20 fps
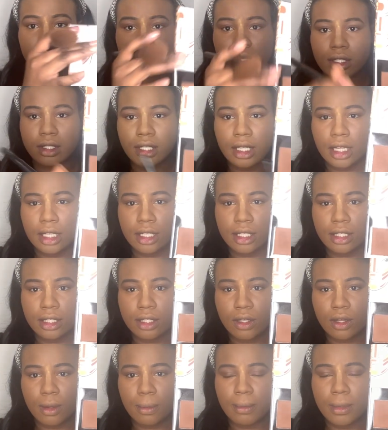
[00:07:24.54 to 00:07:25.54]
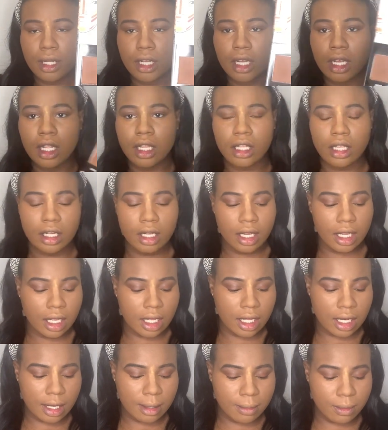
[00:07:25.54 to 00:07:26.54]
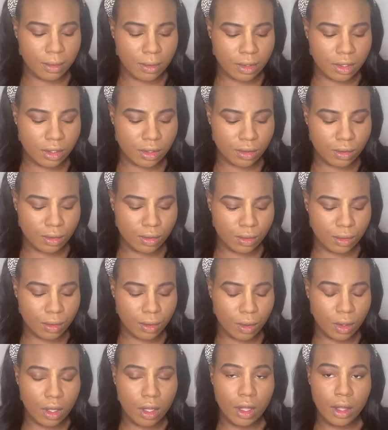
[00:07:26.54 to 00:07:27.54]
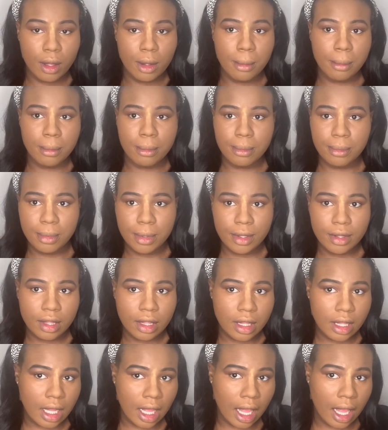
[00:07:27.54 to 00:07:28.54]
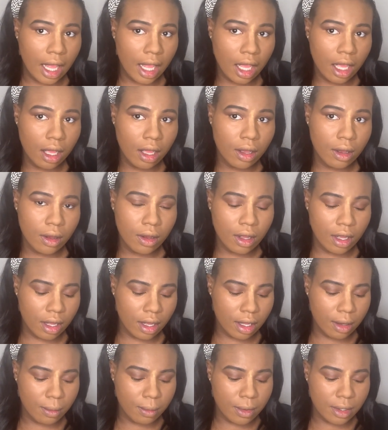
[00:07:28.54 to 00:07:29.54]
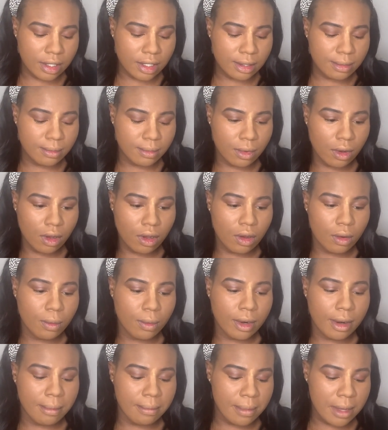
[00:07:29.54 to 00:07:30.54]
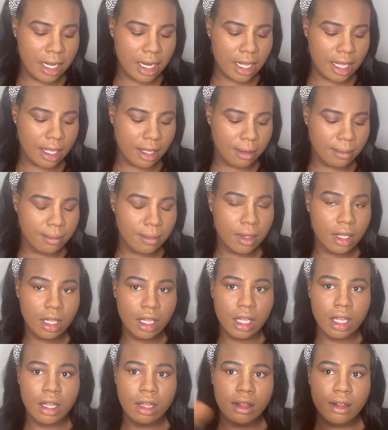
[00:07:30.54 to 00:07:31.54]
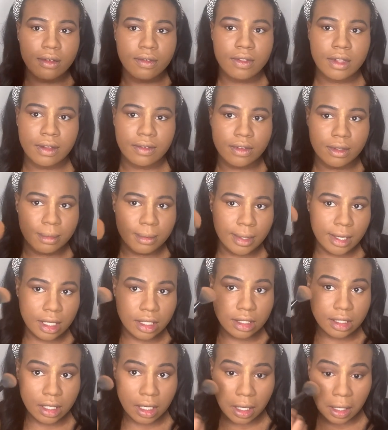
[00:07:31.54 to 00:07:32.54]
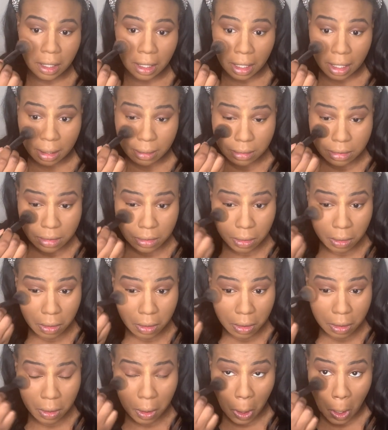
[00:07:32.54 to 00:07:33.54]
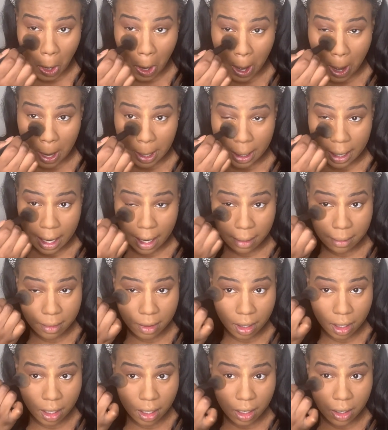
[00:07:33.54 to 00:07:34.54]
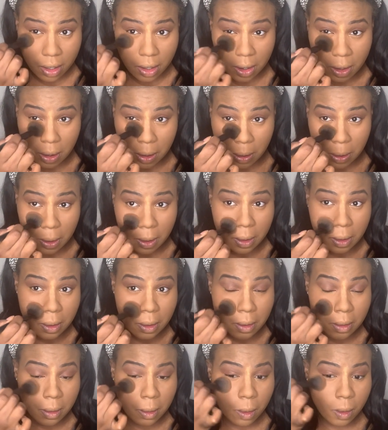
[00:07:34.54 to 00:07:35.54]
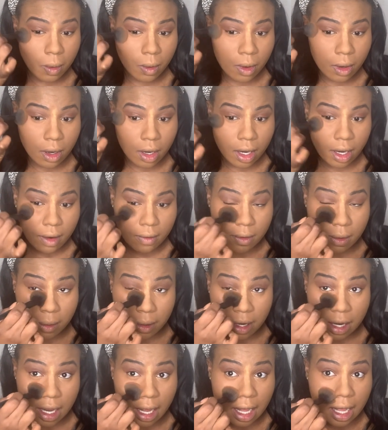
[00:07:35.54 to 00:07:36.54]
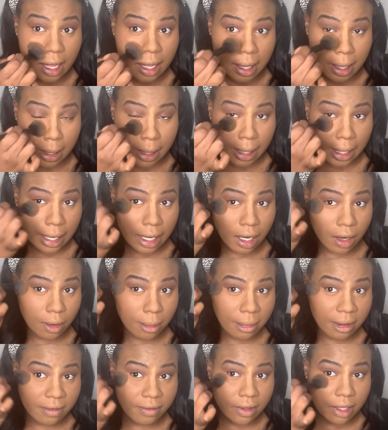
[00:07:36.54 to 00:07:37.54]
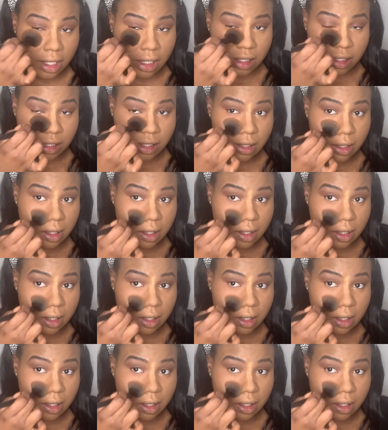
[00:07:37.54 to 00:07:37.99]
take this sculpting color and I'm going to put that with a medium fluffy brush, and I'm just gonna dab it in everywhere I highlighted on my face.